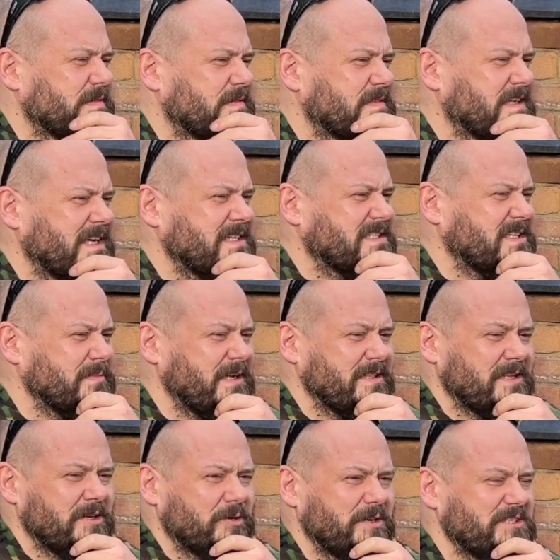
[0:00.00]
tends to mean the
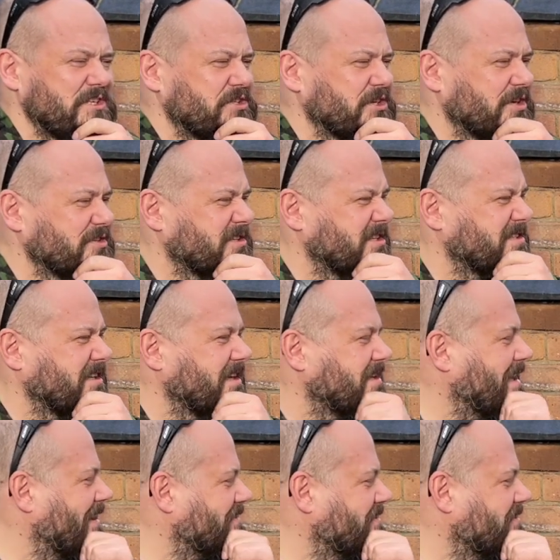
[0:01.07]
noisy shows they see at county